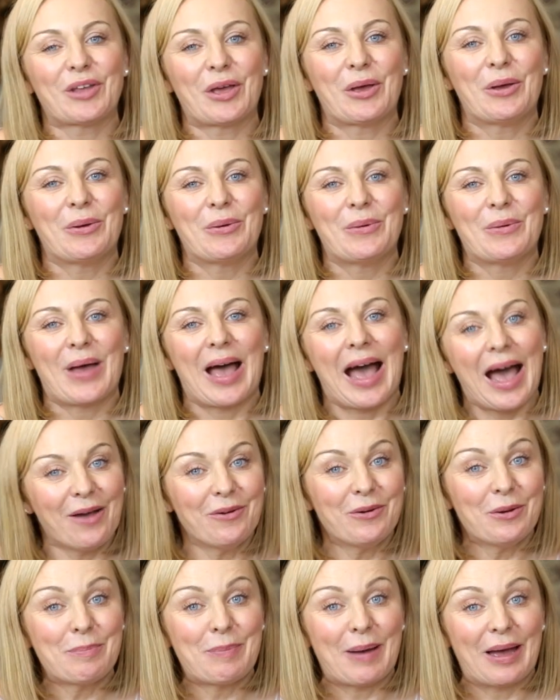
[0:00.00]
So
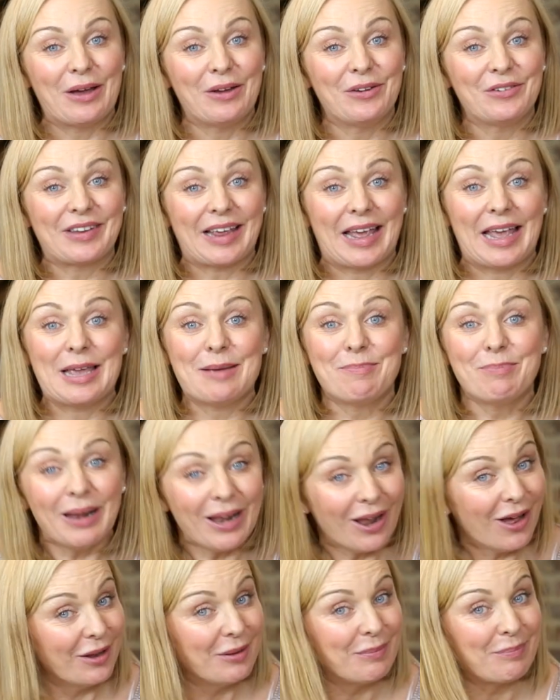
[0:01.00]
how about a
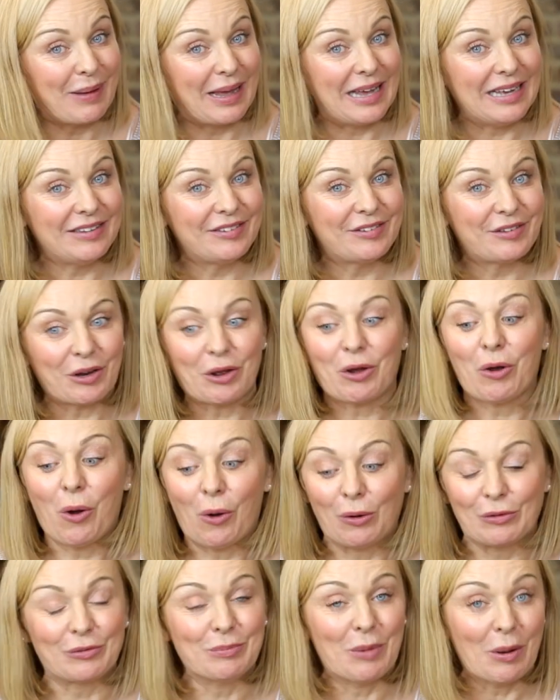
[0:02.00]
plant-based
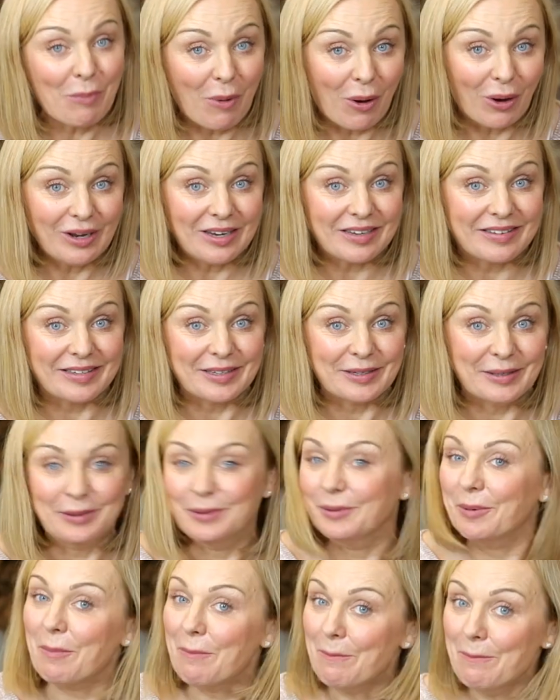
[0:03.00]

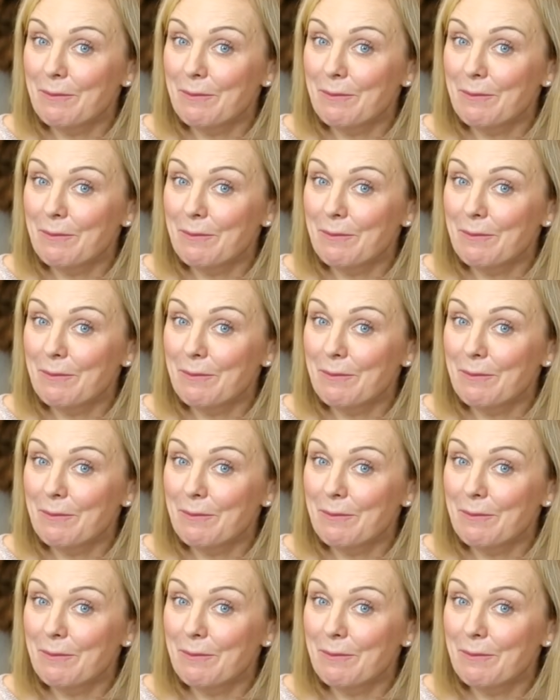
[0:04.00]
cosmopolitan?